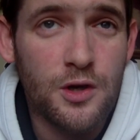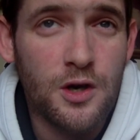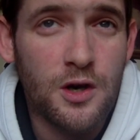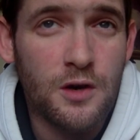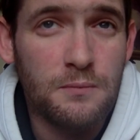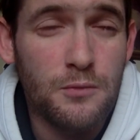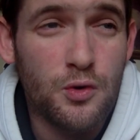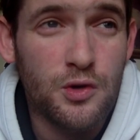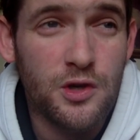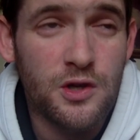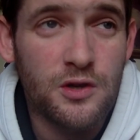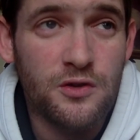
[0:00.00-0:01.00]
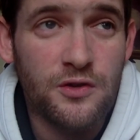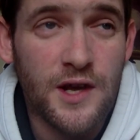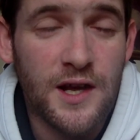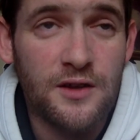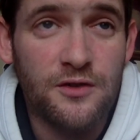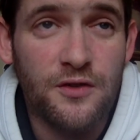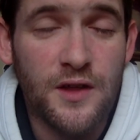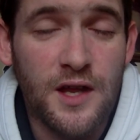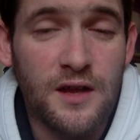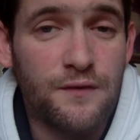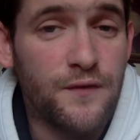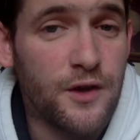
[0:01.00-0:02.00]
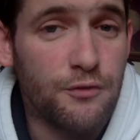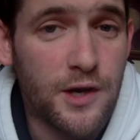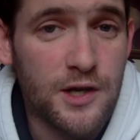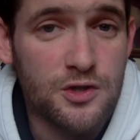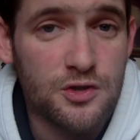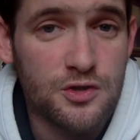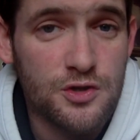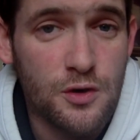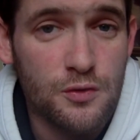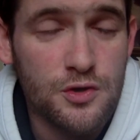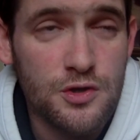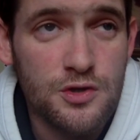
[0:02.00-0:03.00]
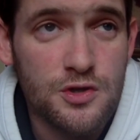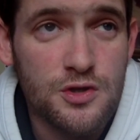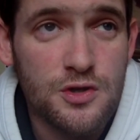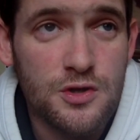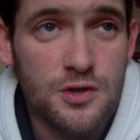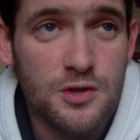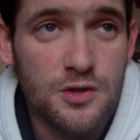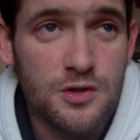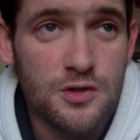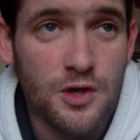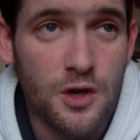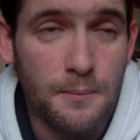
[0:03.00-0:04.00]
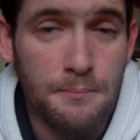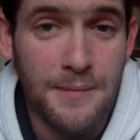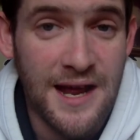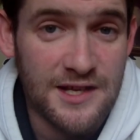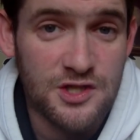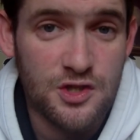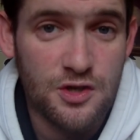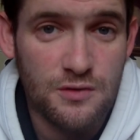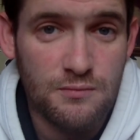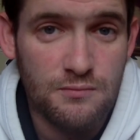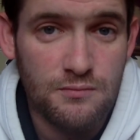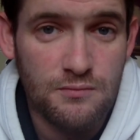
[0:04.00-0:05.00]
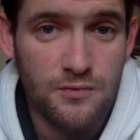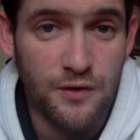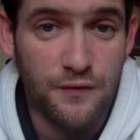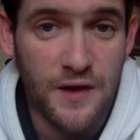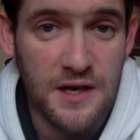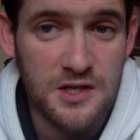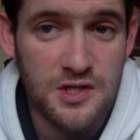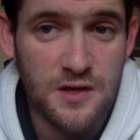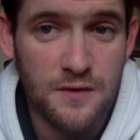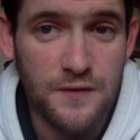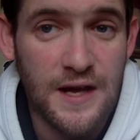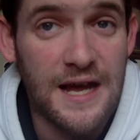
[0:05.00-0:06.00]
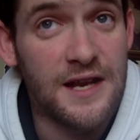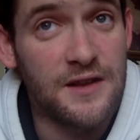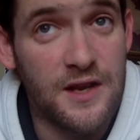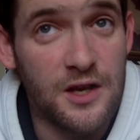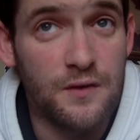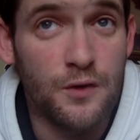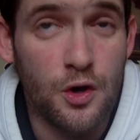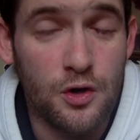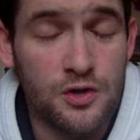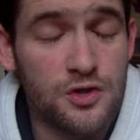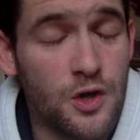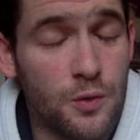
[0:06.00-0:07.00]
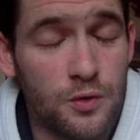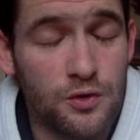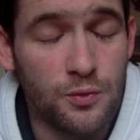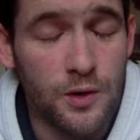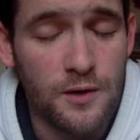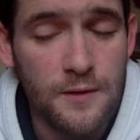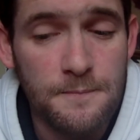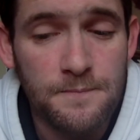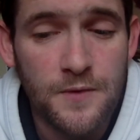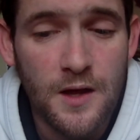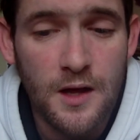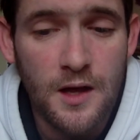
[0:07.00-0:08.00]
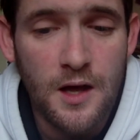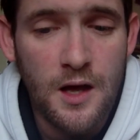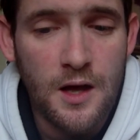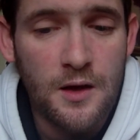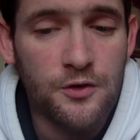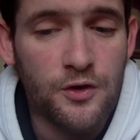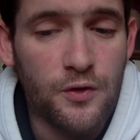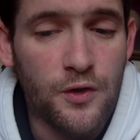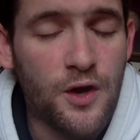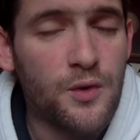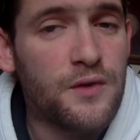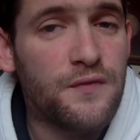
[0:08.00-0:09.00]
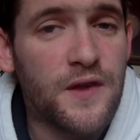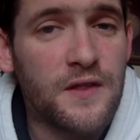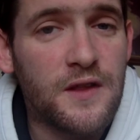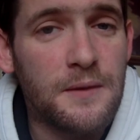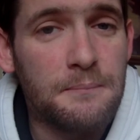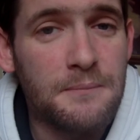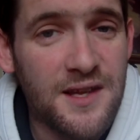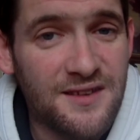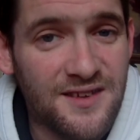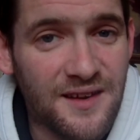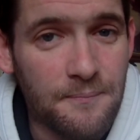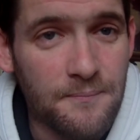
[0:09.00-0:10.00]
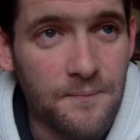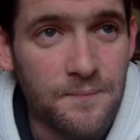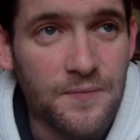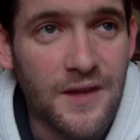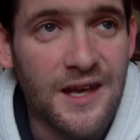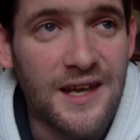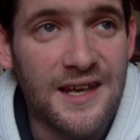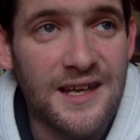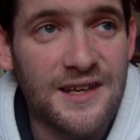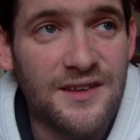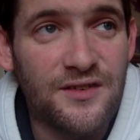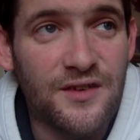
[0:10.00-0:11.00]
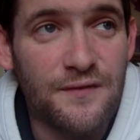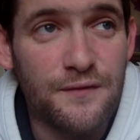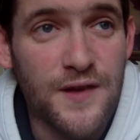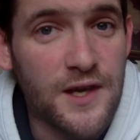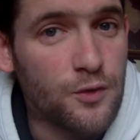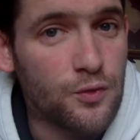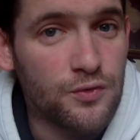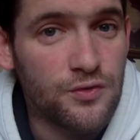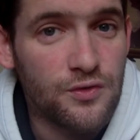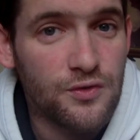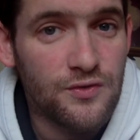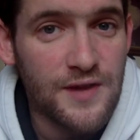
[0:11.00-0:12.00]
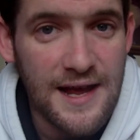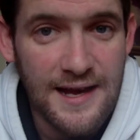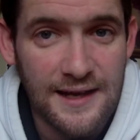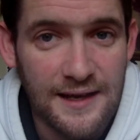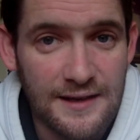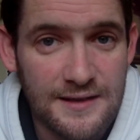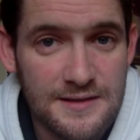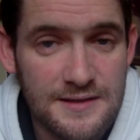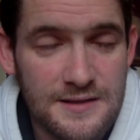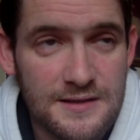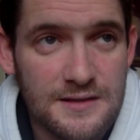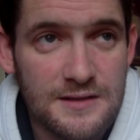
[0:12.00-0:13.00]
Guard Mordians as the Federation soldiers, so massed, defensive, and then you've got an assault as well. So the only thing that you're missing is vehicles, tanks.